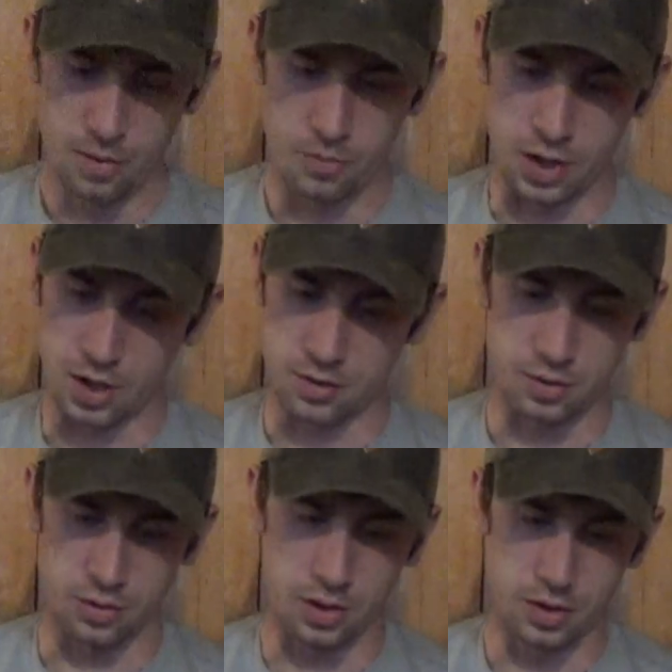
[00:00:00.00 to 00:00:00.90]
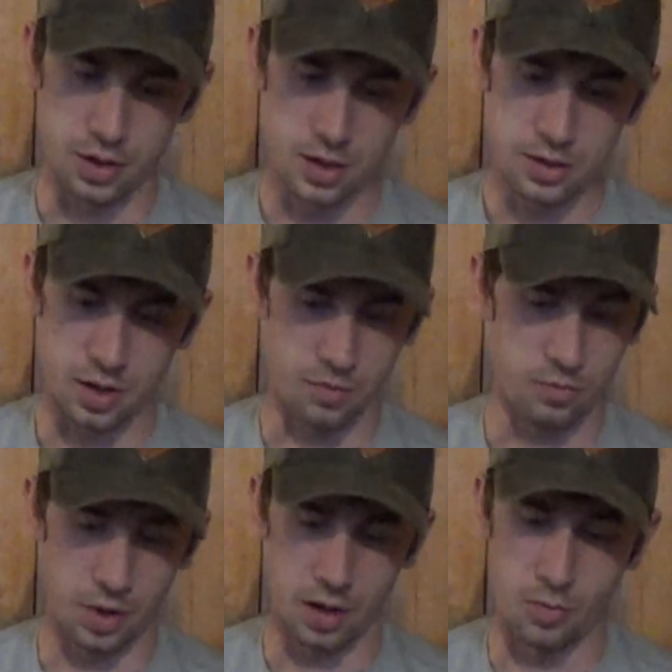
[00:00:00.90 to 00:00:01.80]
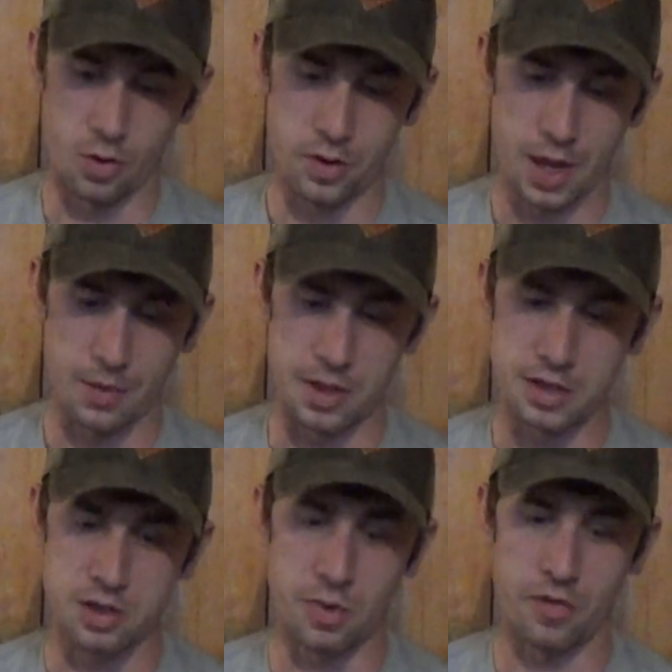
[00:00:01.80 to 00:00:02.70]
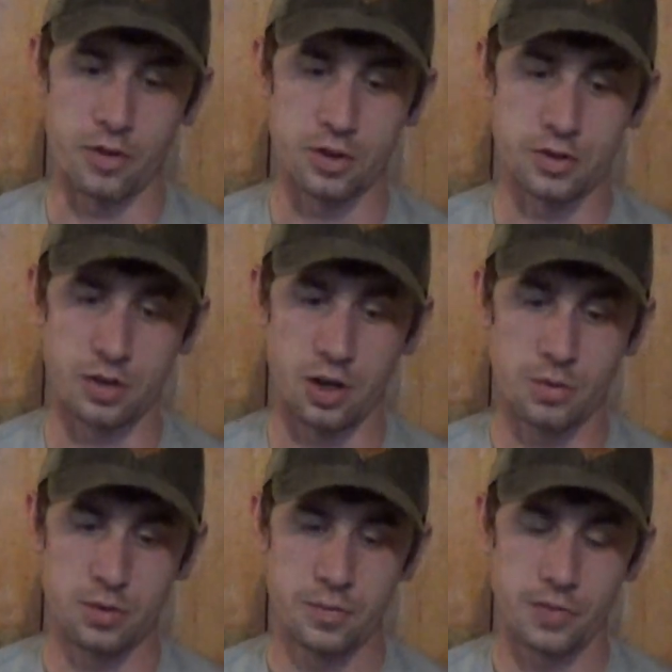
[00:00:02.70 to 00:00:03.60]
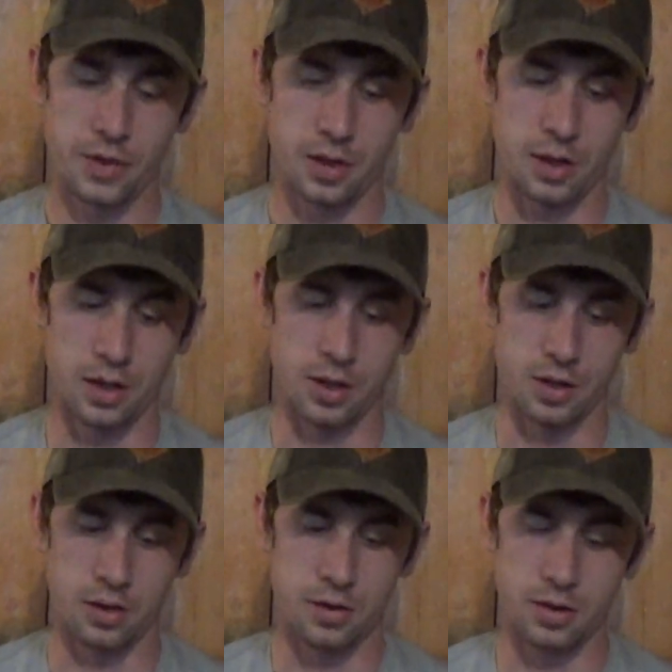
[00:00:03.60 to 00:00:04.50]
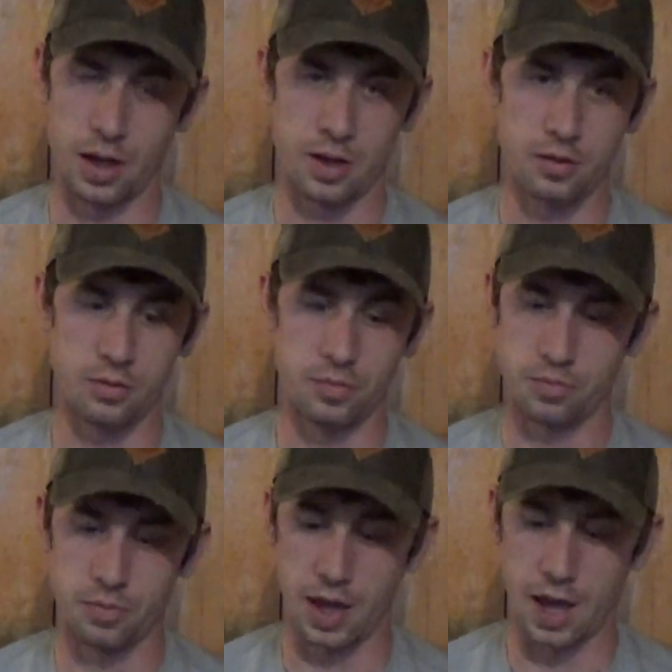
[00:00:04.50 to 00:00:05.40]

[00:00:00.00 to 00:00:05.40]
But yeah, so here it is. I'm more than happy. This is my first thermal, and I couldn't be